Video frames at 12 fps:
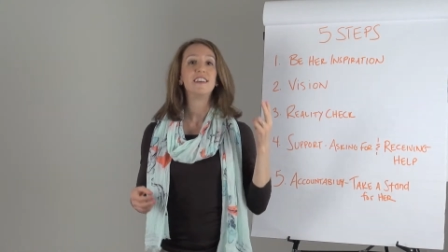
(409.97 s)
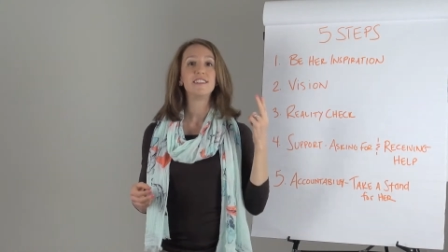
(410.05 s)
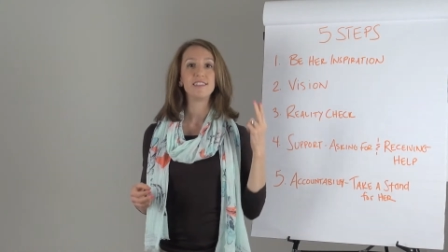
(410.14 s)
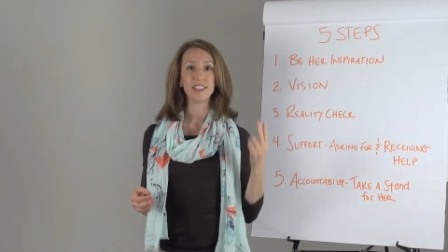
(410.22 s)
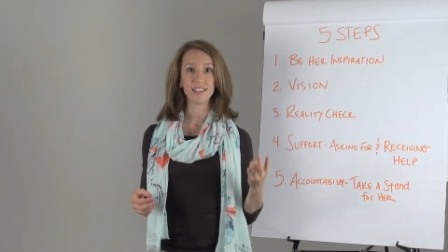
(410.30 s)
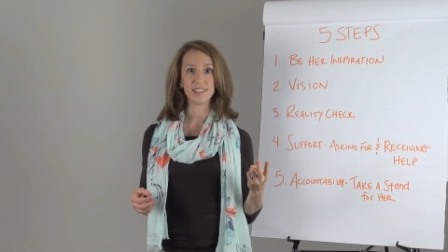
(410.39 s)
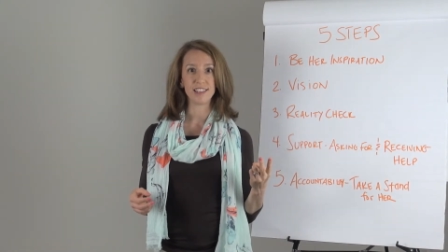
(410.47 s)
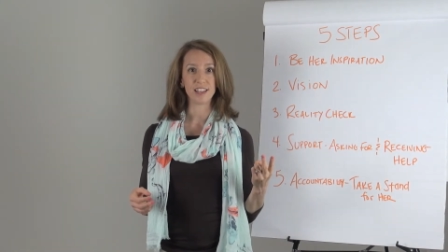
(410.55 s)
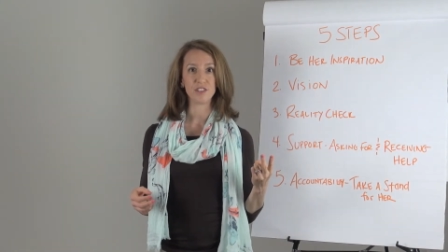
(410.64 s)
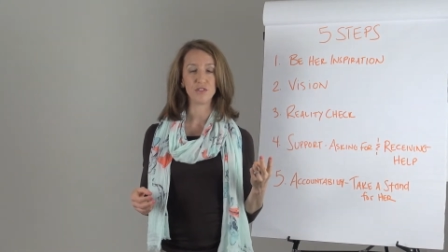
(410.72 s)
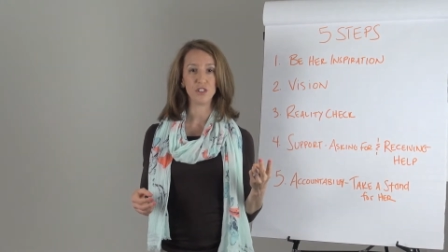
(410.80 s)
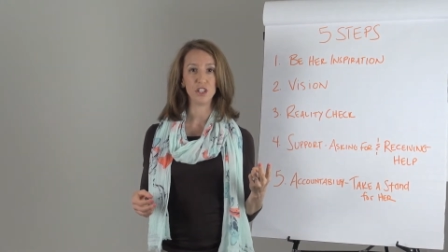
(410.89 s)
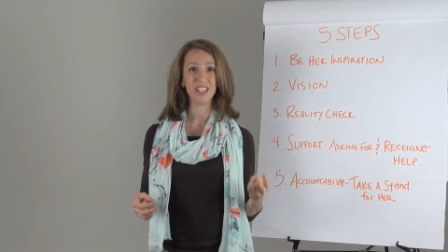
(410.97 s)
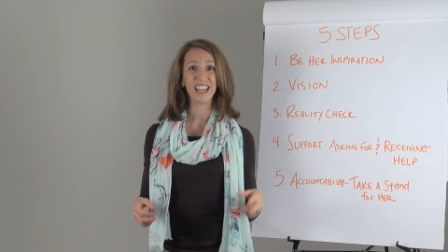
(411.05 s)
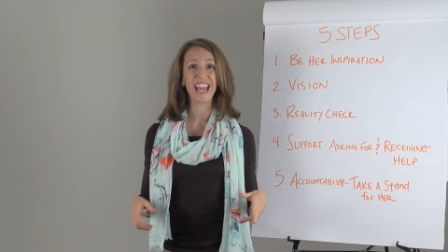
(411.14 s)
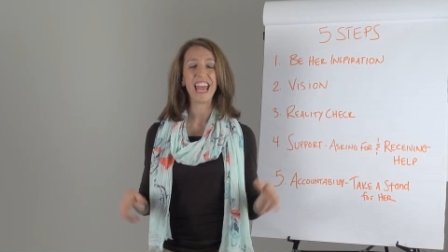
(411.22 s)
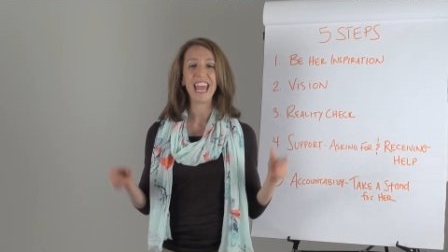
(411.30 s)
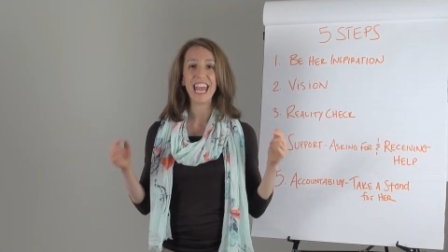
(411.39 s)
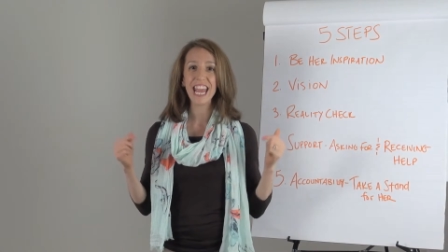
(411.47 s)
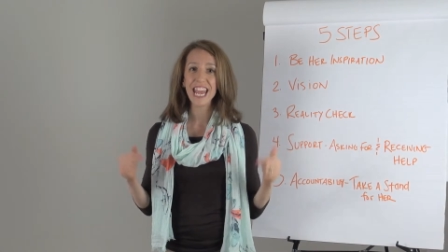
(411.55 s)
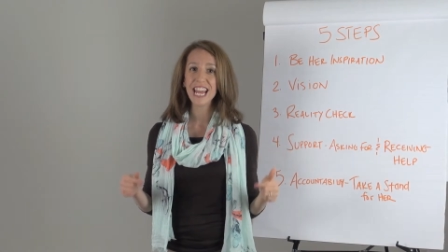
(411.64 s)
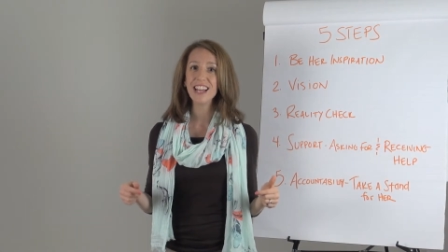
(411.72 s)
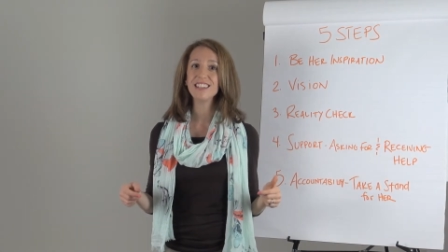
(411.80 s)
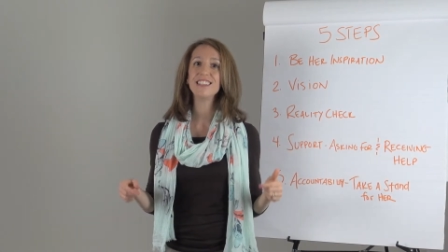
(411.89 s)
successful,
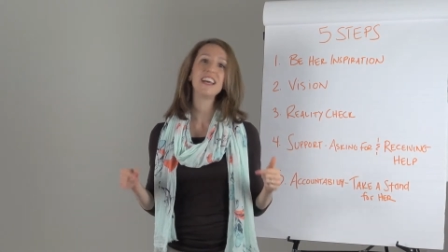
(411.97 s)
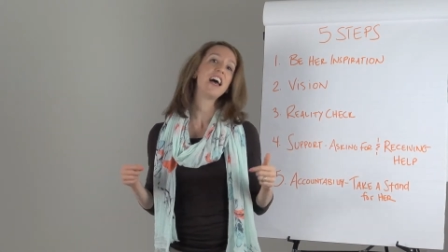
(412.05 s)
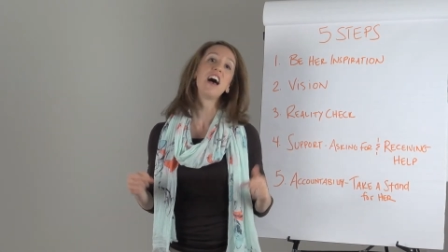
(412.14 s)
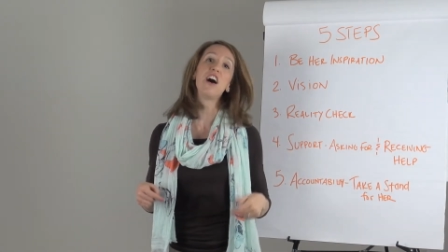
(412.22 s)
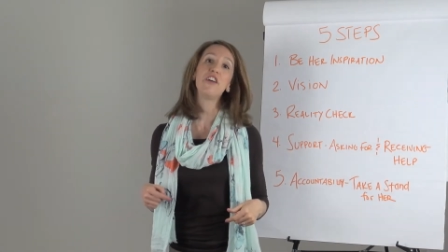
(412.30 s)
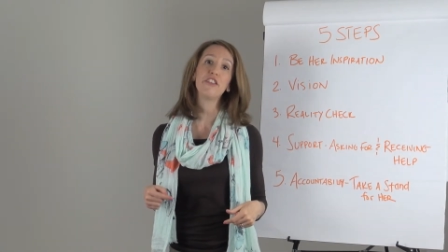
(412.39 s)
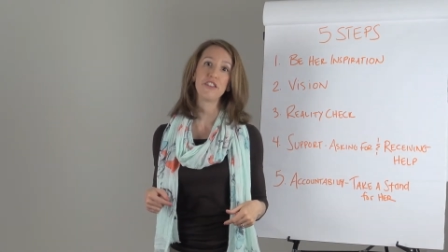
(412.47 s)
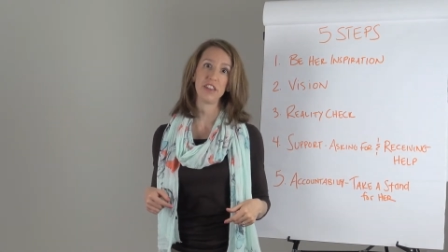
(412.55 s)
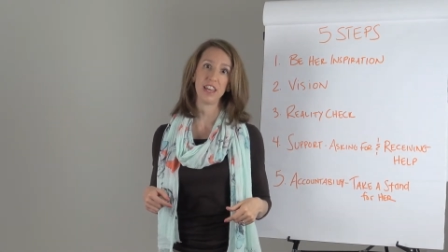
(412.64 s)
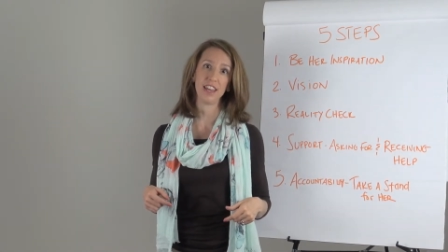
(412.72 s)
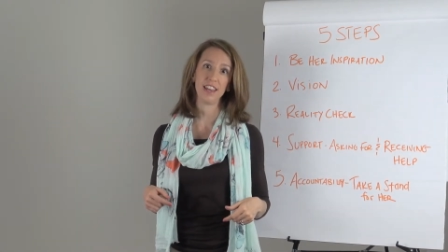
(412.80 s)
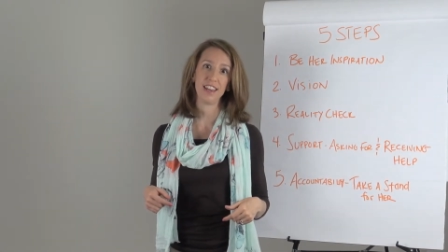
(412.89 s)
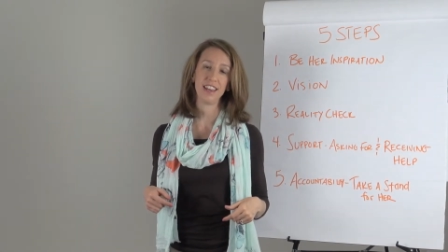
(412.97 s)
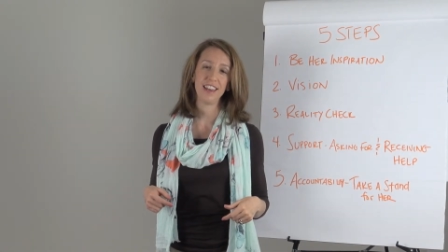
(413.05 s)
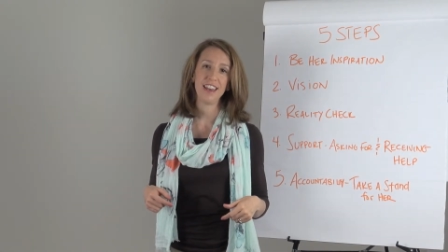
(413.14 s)
and healthy,